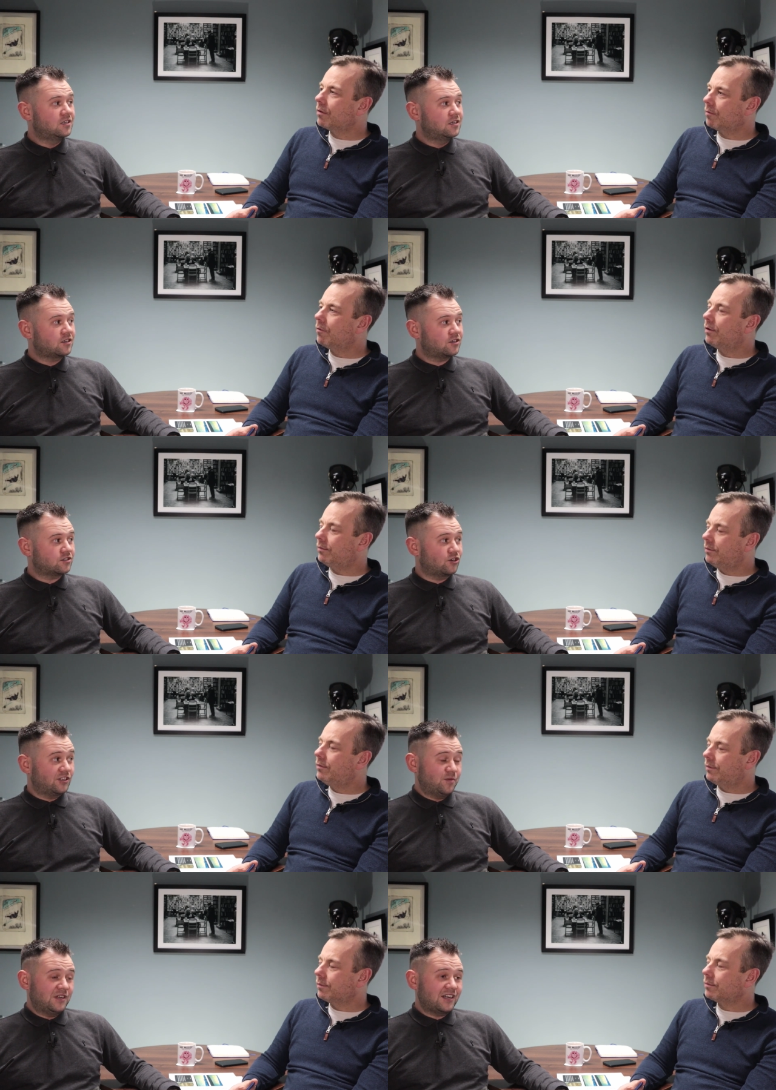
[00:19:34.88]
Speaker 1: Because
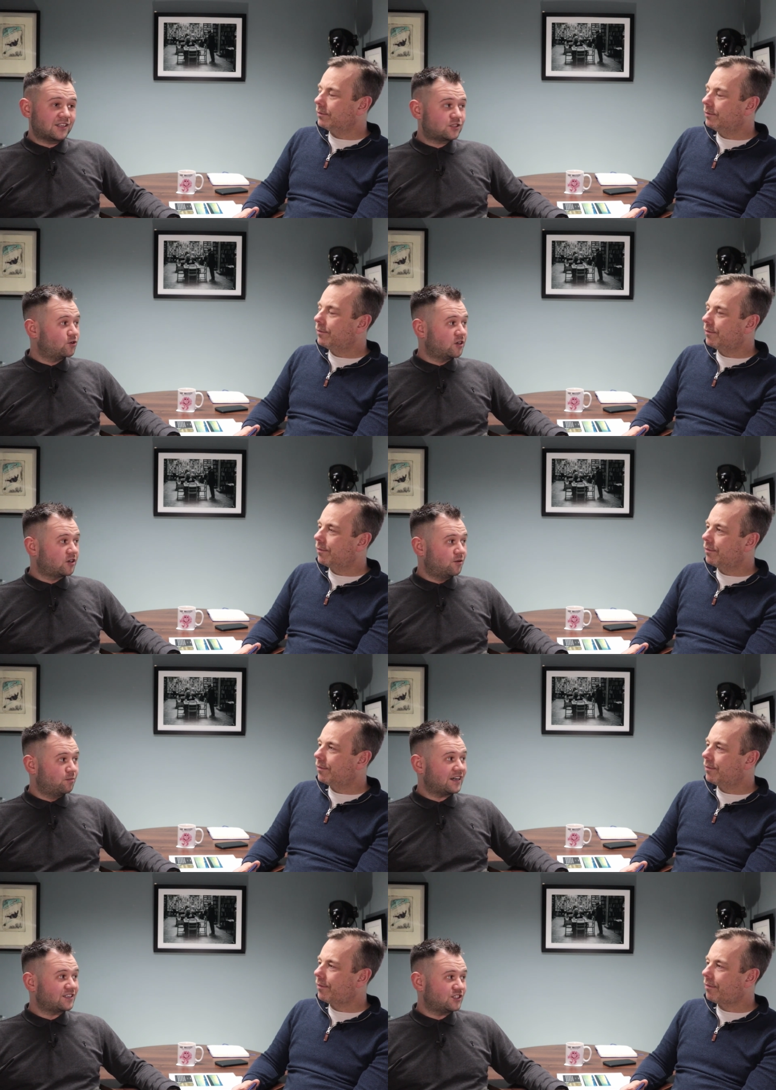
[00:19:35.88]
ultimately it's going to come
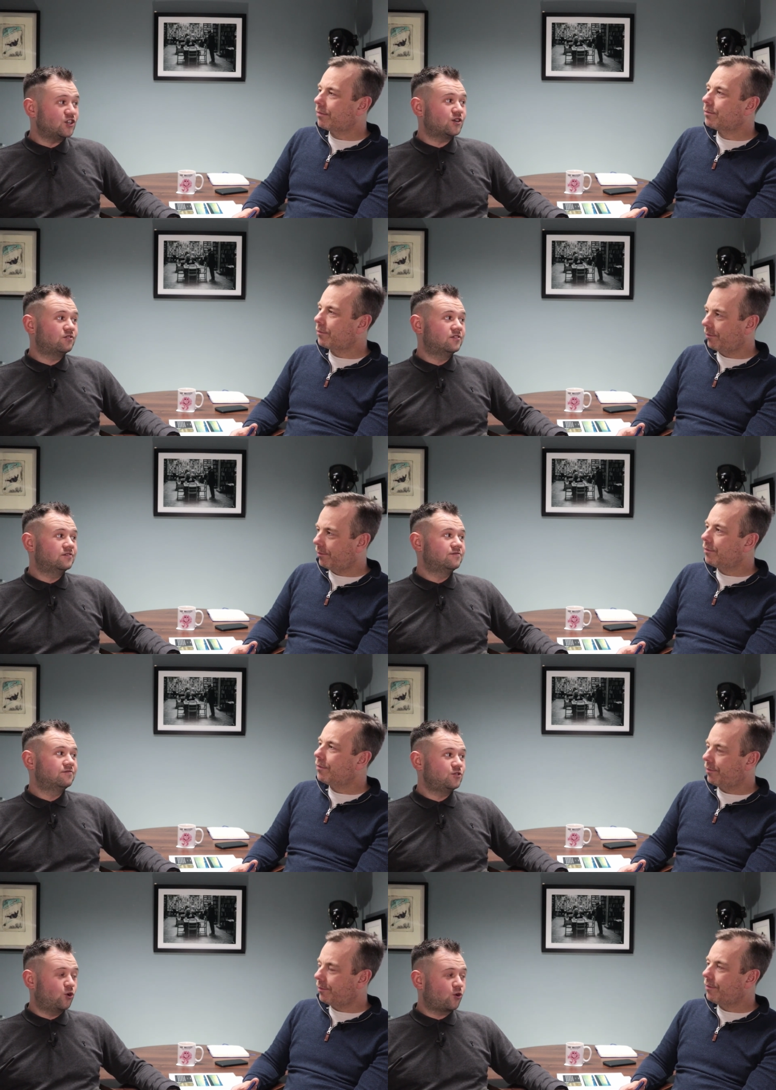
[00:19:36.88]
back to you.
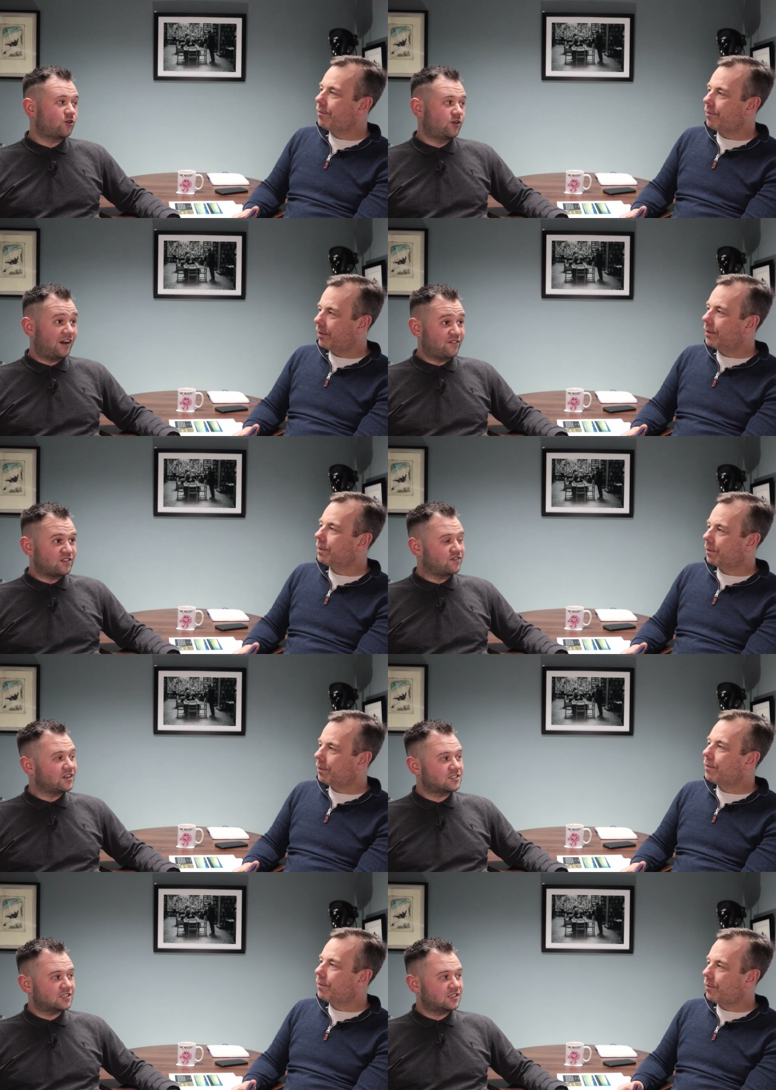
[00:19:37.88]
You're going to have to
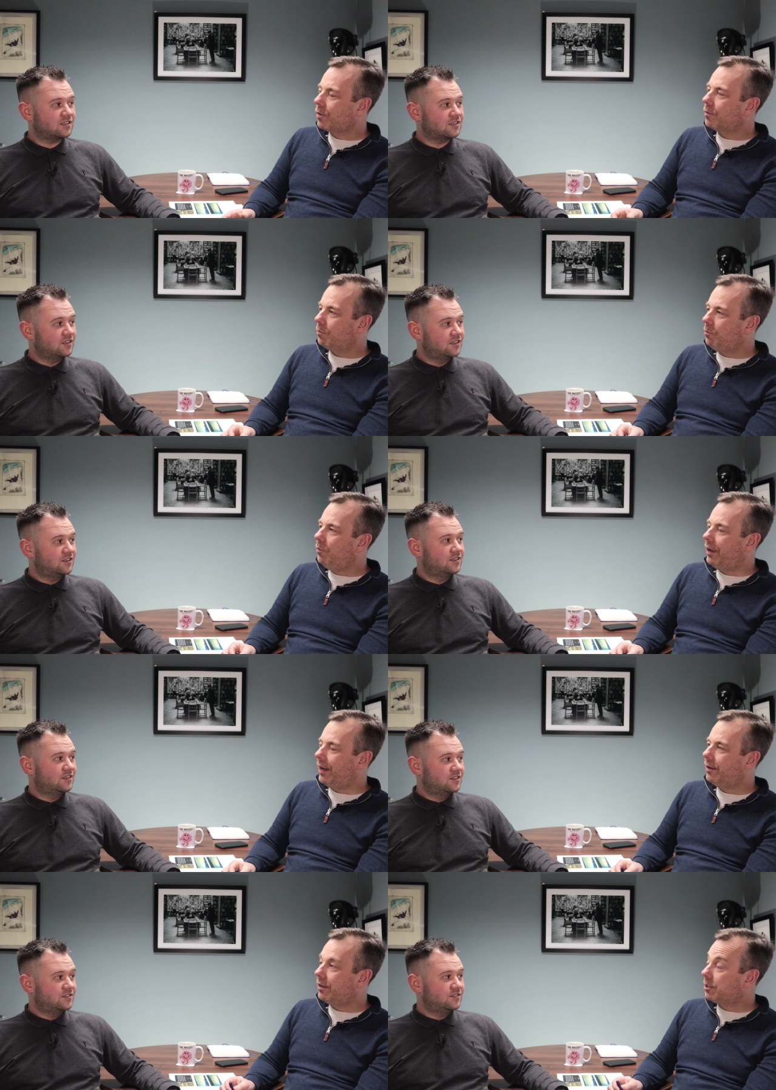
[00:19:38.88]
fix it. Yeah,
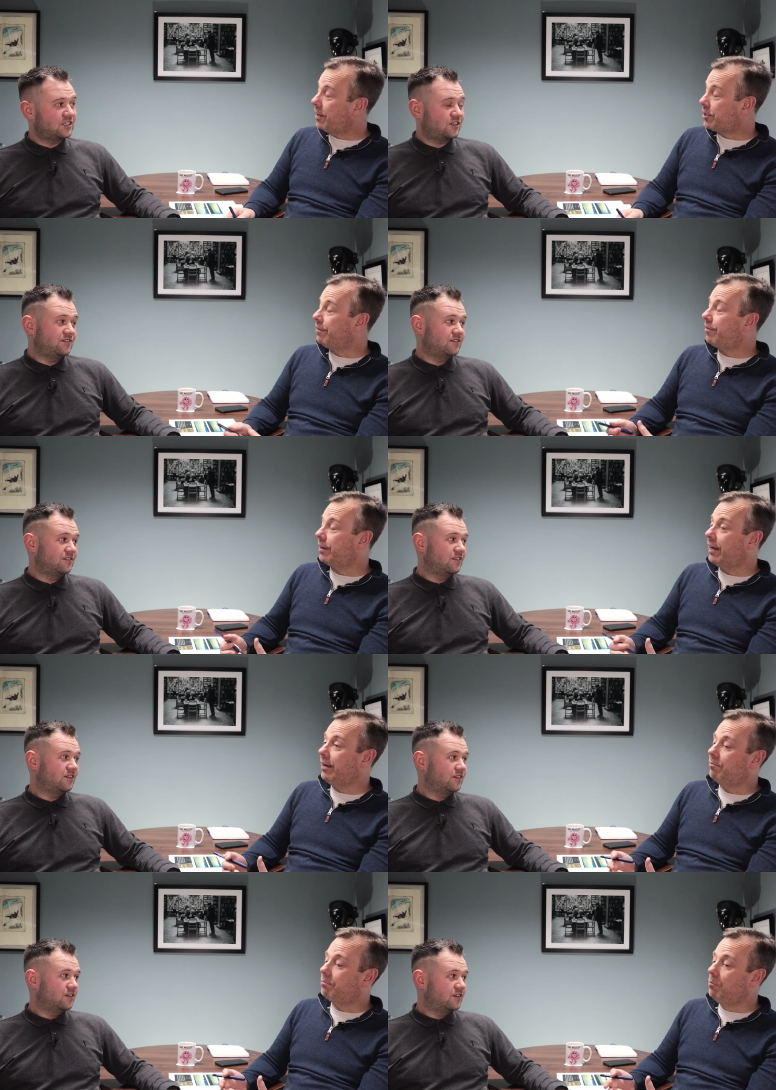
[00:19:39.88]
especially
Speaker 2: if
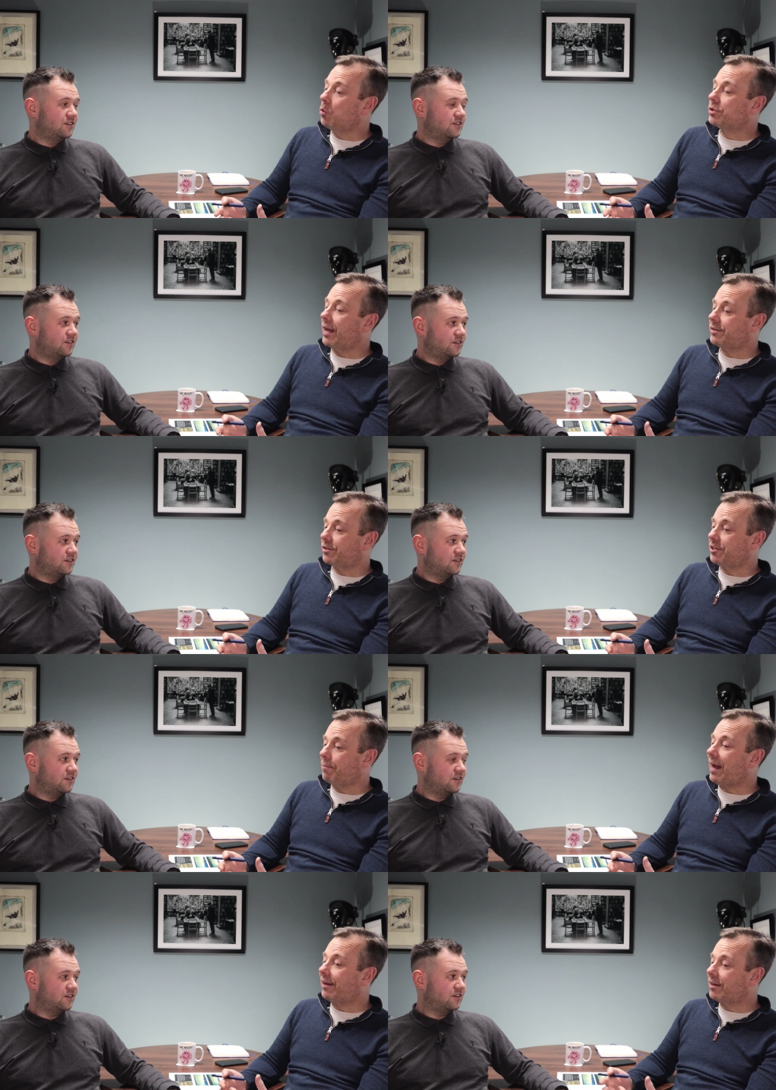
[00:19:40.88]
in most cases you're
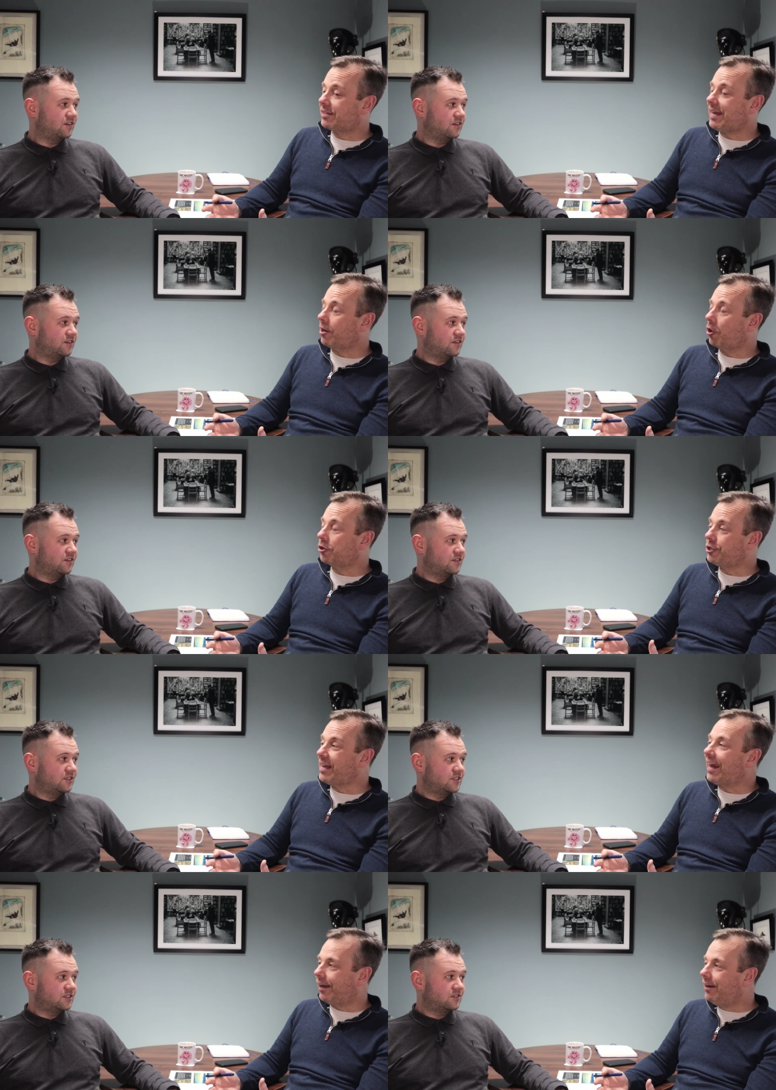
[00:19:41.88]
buying this technology
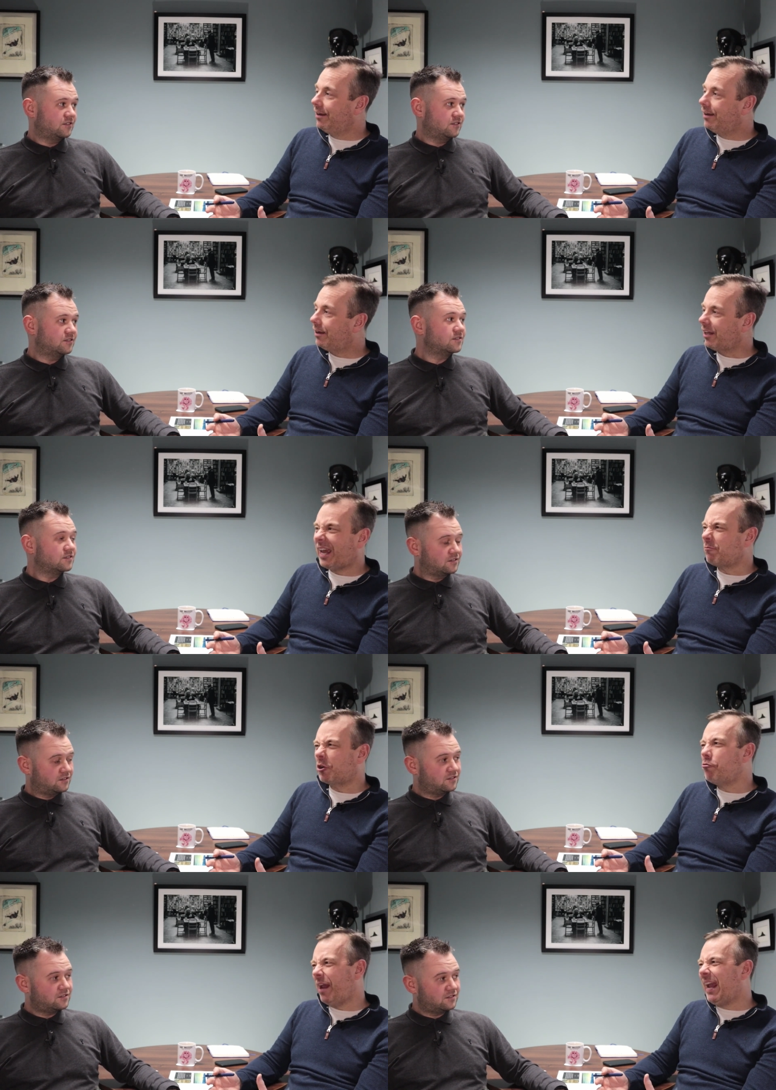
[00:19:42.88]
in you haven't
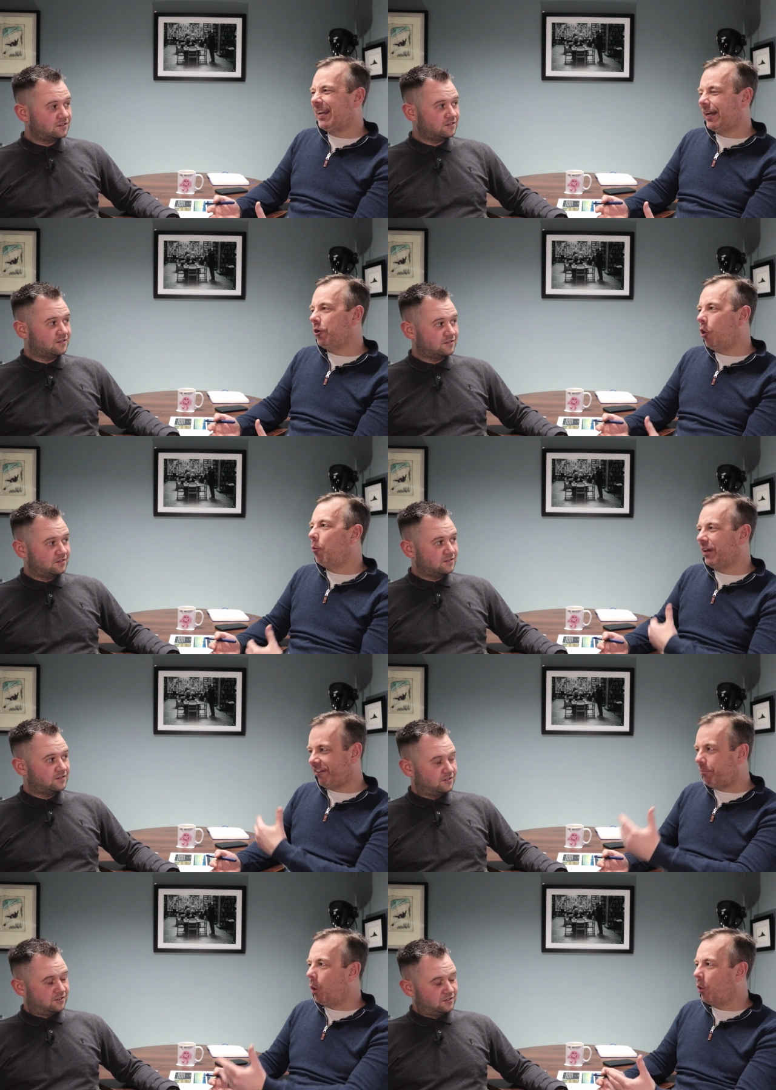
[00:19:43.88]
created it normally,
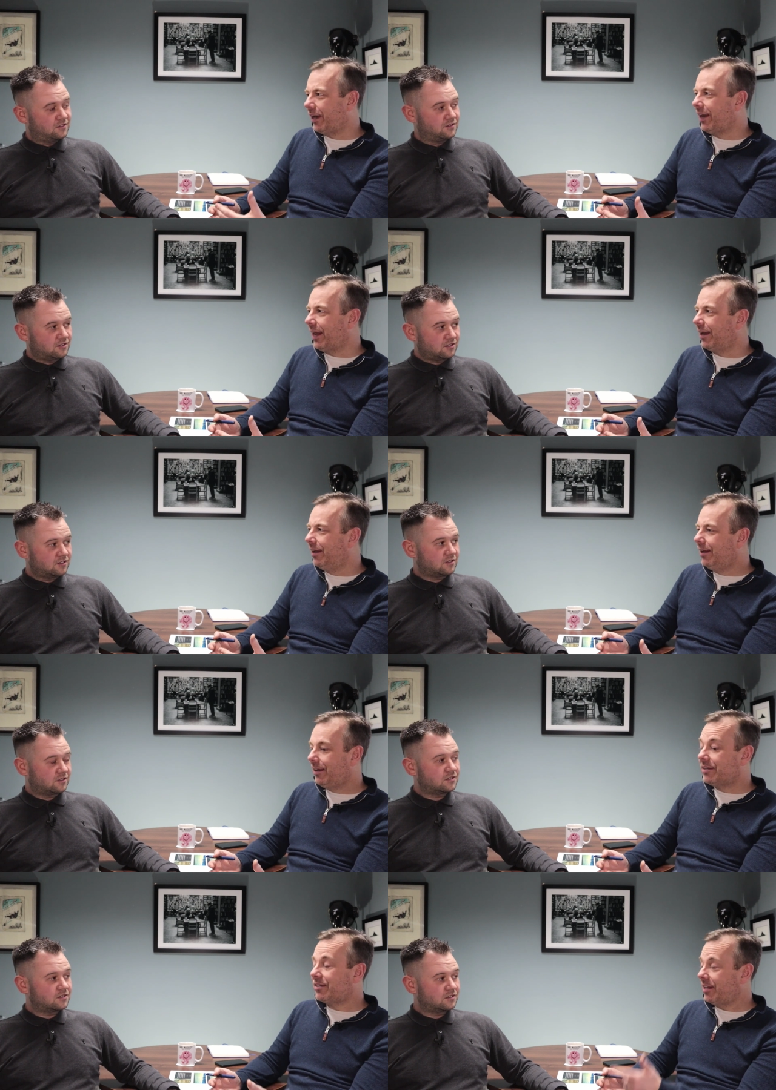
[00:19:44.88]
you've bought it in.
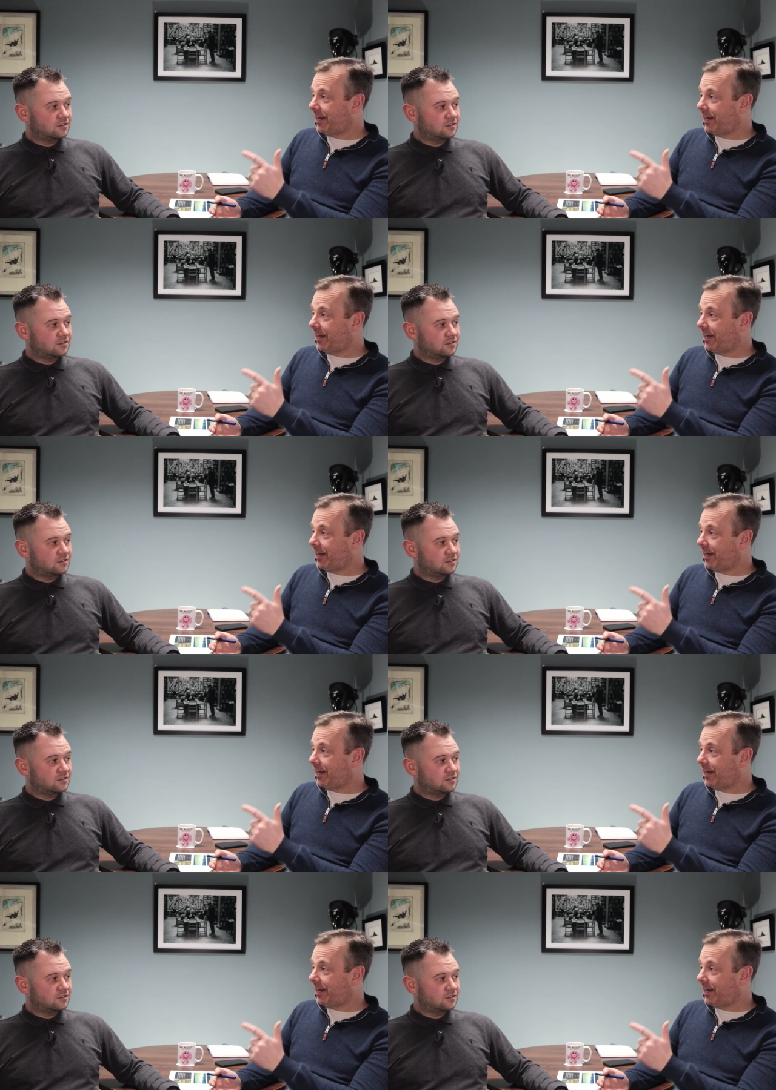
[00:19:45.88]
You still need to